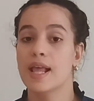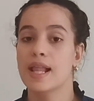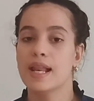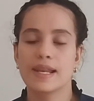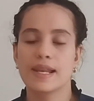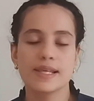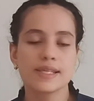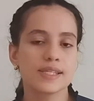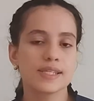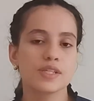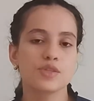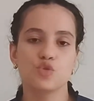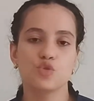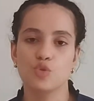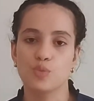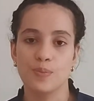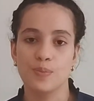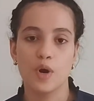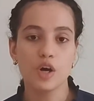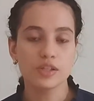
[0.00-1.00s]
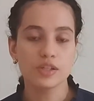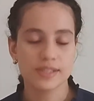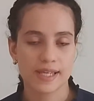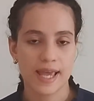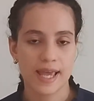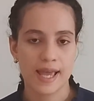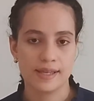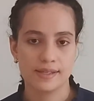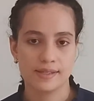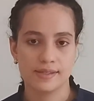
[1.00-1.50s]
Listen to
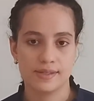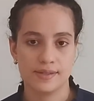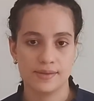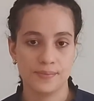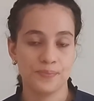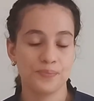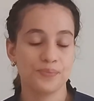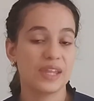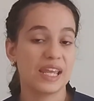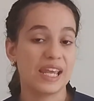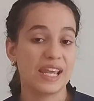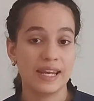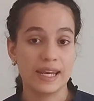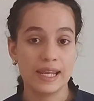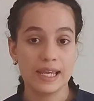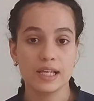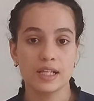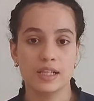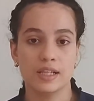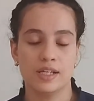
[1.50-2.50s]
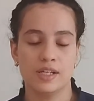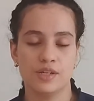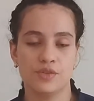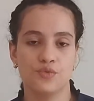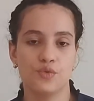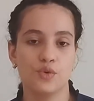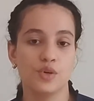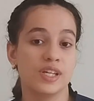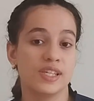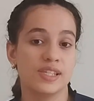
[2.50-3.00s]
podcasts in English.
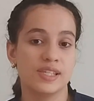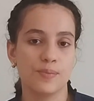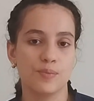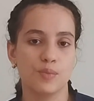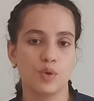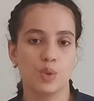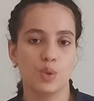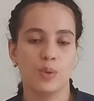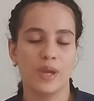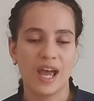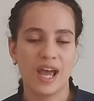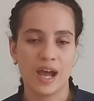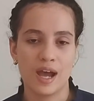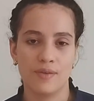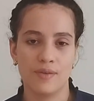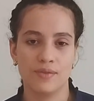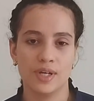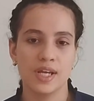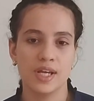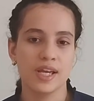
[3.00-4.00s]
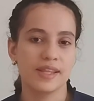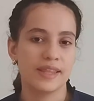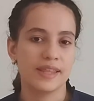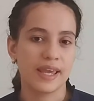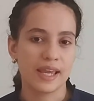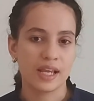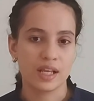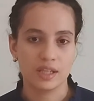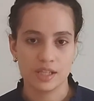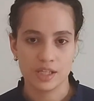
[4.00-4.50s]
For example, we have the
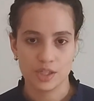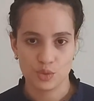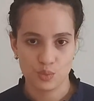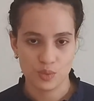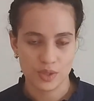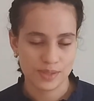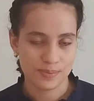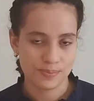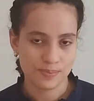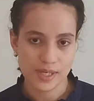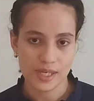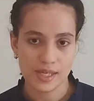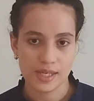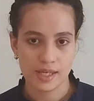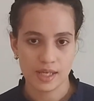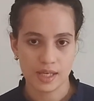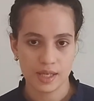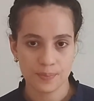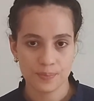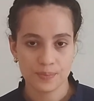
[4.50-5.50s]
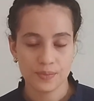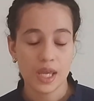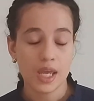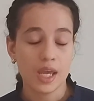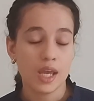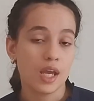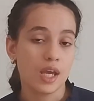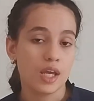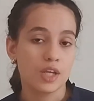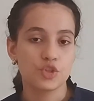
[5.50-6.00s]
English We Speak,
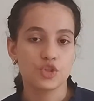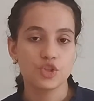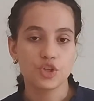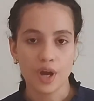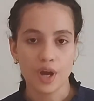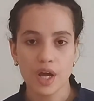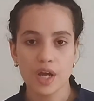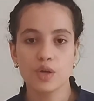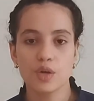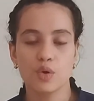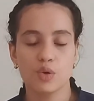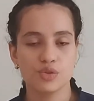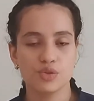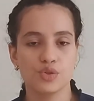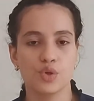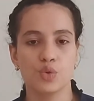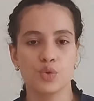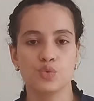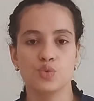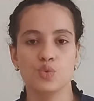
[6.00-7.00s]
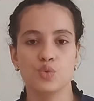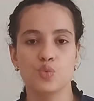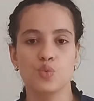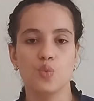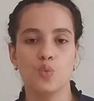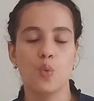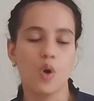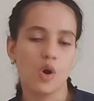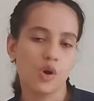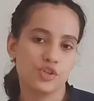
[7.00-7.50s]
and try also to
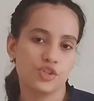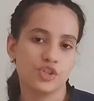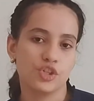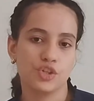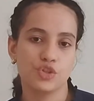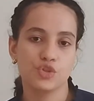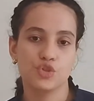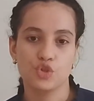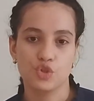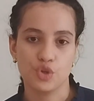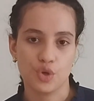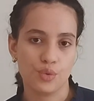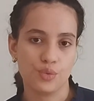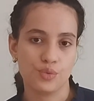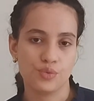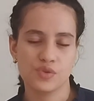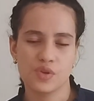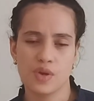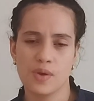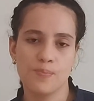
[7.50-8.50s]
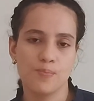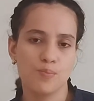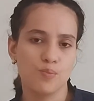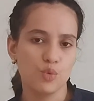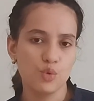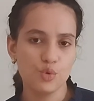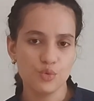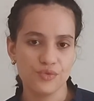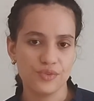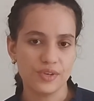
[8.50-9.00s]
watch shows,
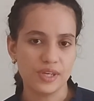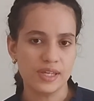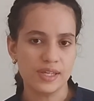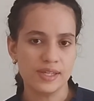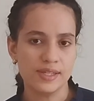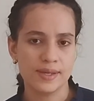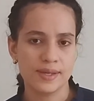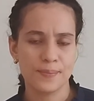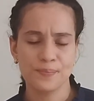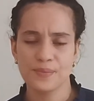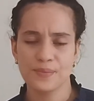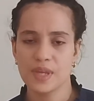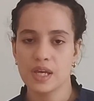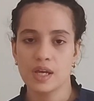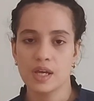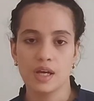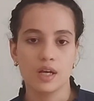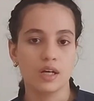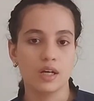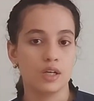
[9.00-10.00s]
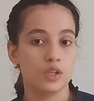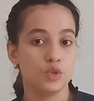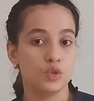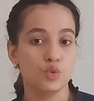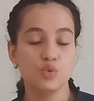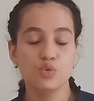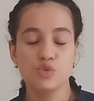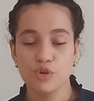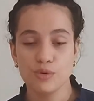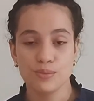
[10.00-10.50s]
movies,
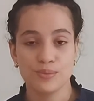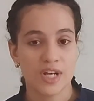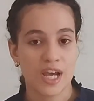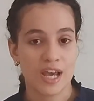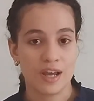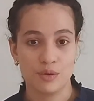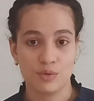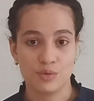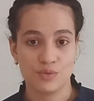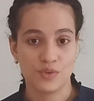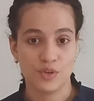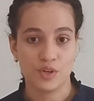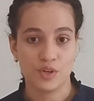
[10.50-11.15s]
YouTube channels, for